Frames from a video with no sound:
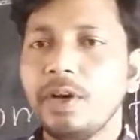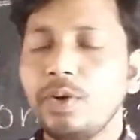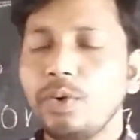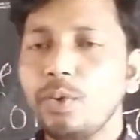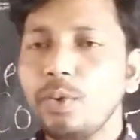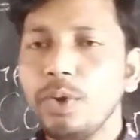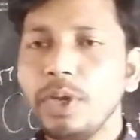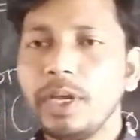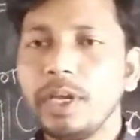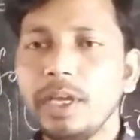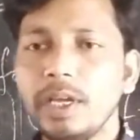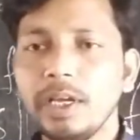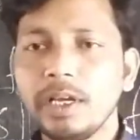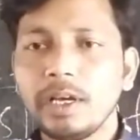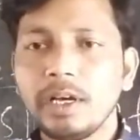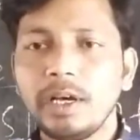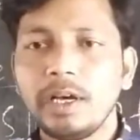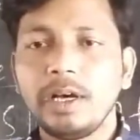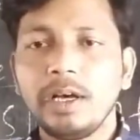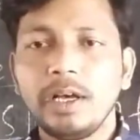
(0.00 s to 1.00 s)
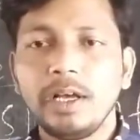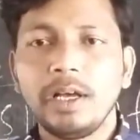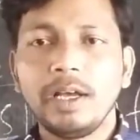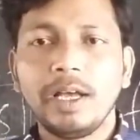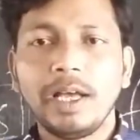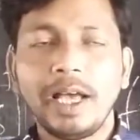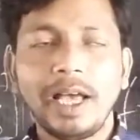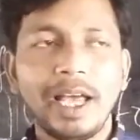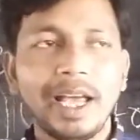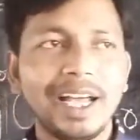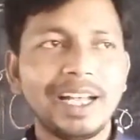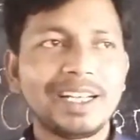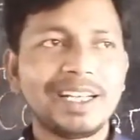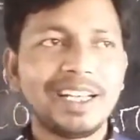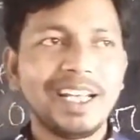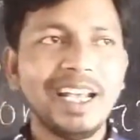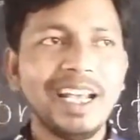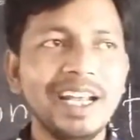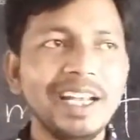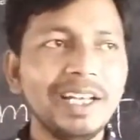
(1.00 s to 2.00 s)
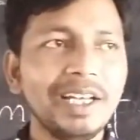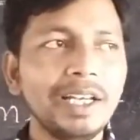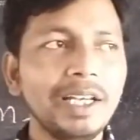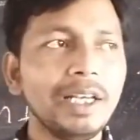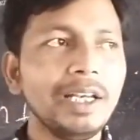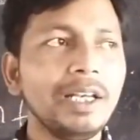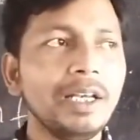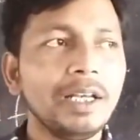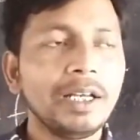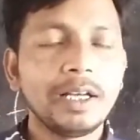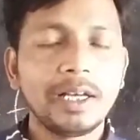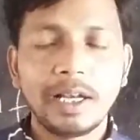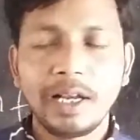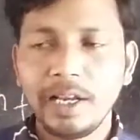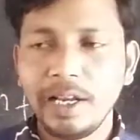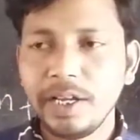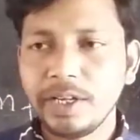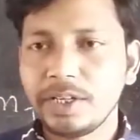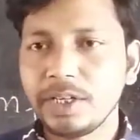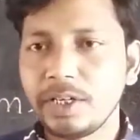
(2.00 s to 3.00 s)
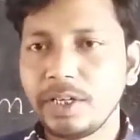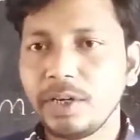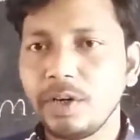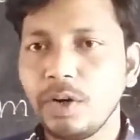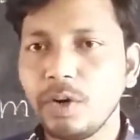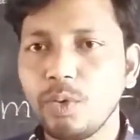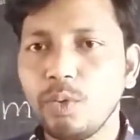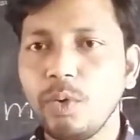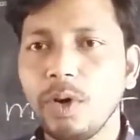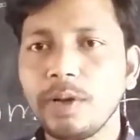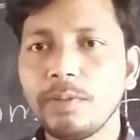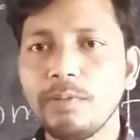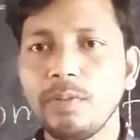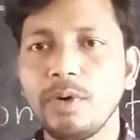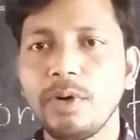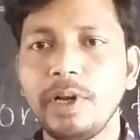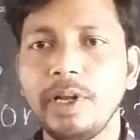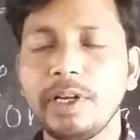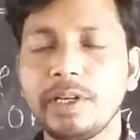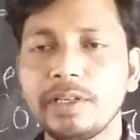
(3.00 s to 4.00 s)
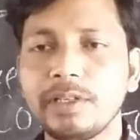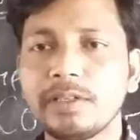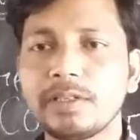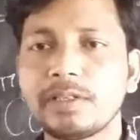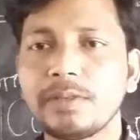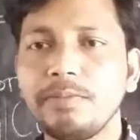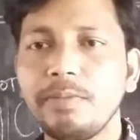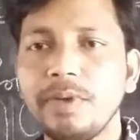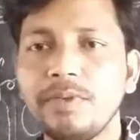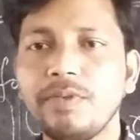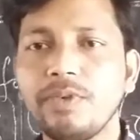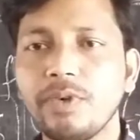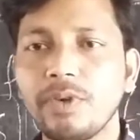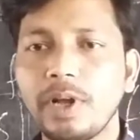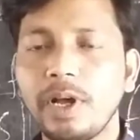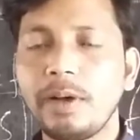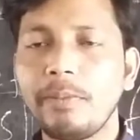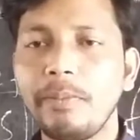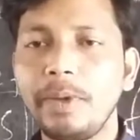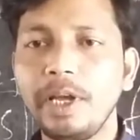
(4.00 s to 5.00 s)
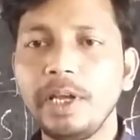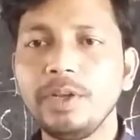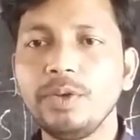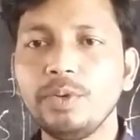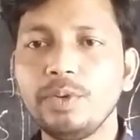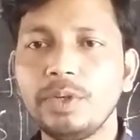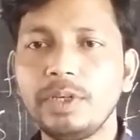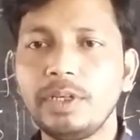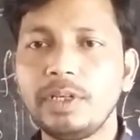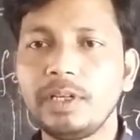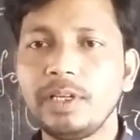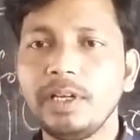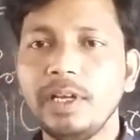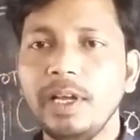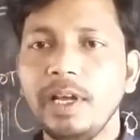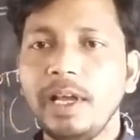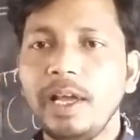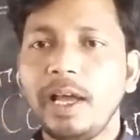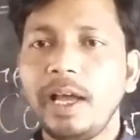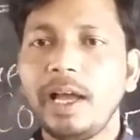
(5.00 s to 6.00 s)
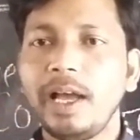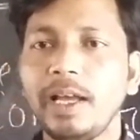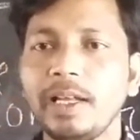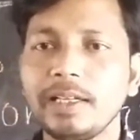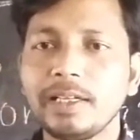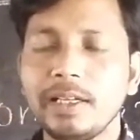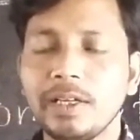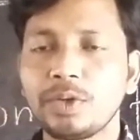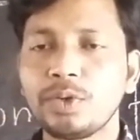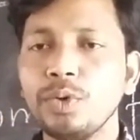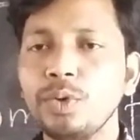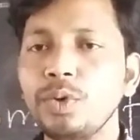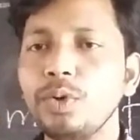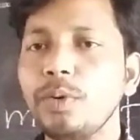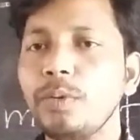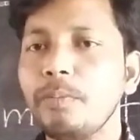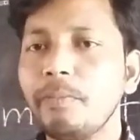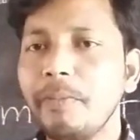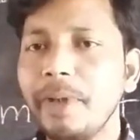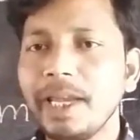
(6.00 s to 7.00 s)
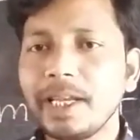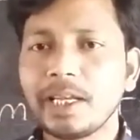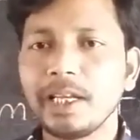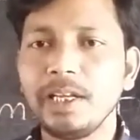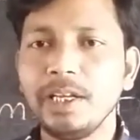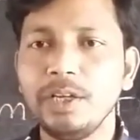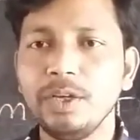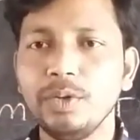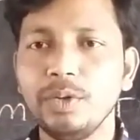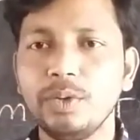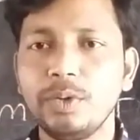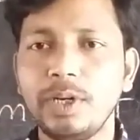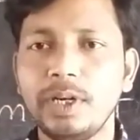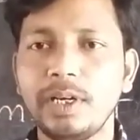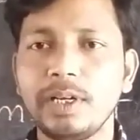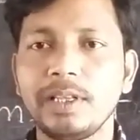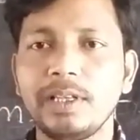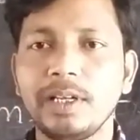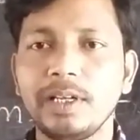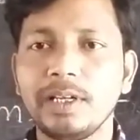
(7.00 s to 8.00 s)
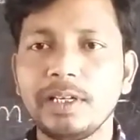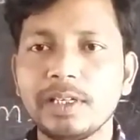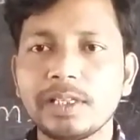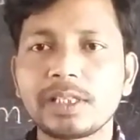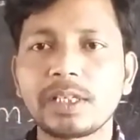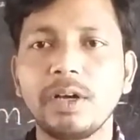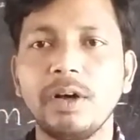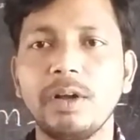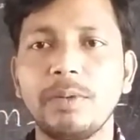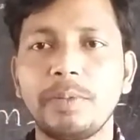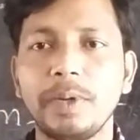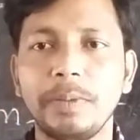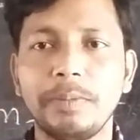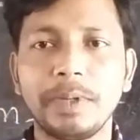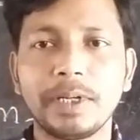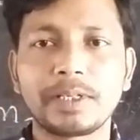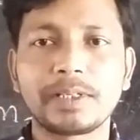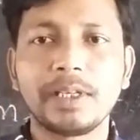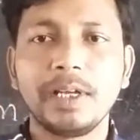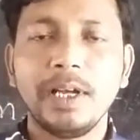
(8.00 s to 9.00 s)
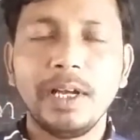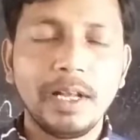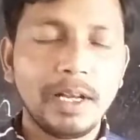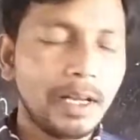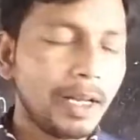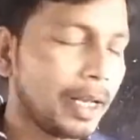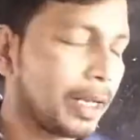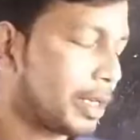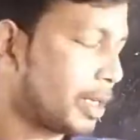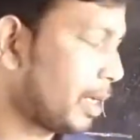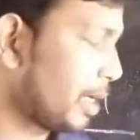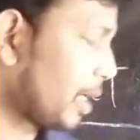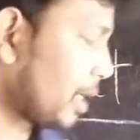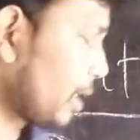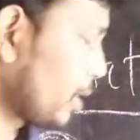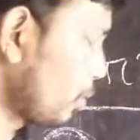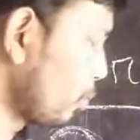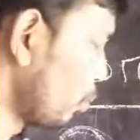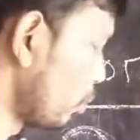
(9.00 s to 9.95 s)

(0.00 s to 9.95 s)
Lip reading: we add any letter or one more letters before a main word and to make a new word, then it is called prefix. Like another